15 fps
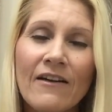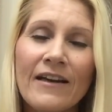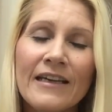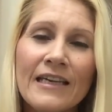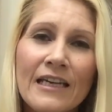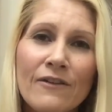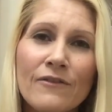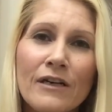I
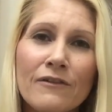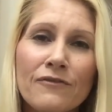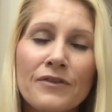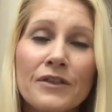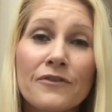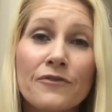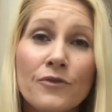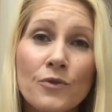get
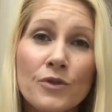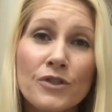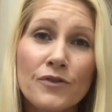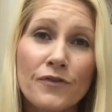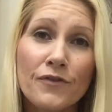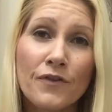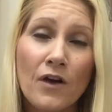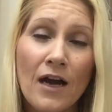roughly 4 to
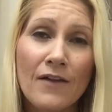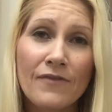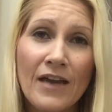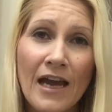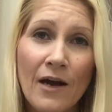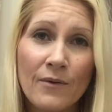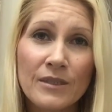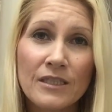5
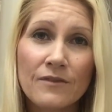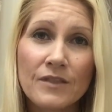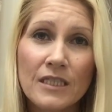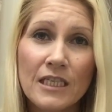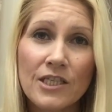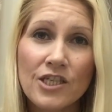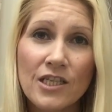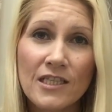hours of
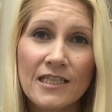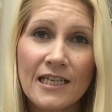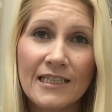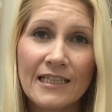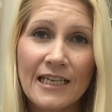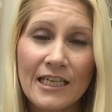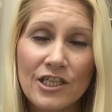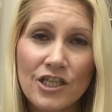stitching
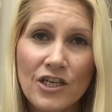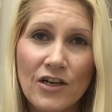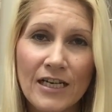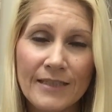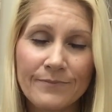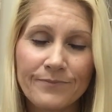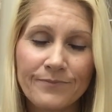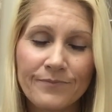done each night.